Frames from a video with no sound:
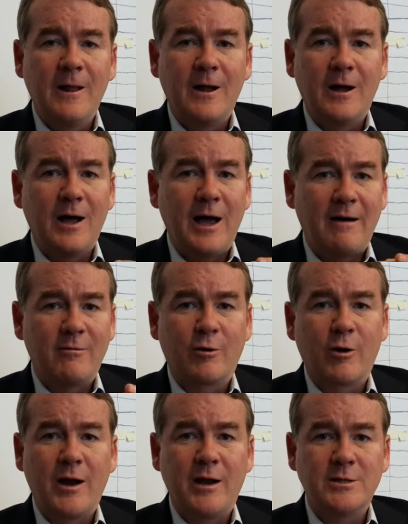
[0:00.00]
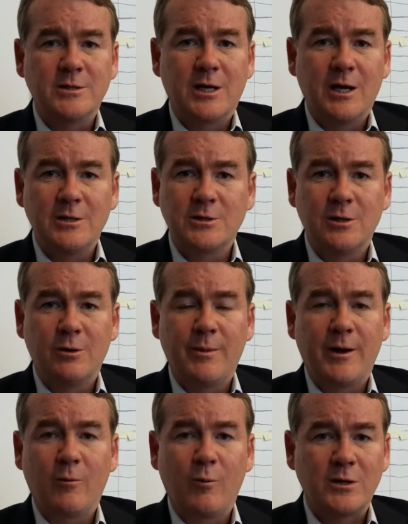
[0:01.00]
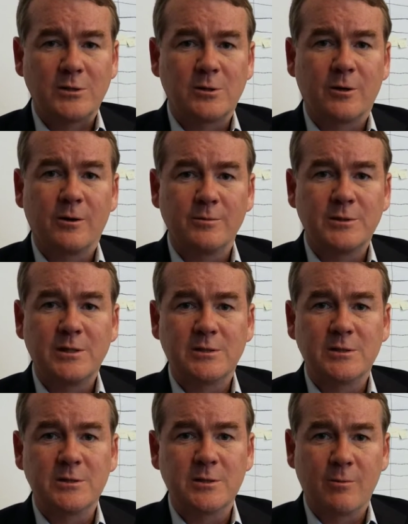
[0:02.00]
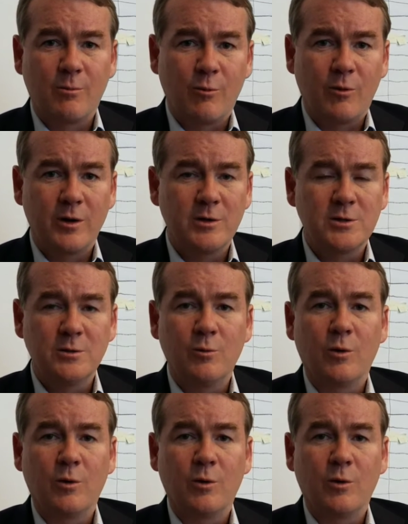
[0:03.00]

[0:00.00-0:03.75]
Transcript: have a great education no matter what circumstances they're born into.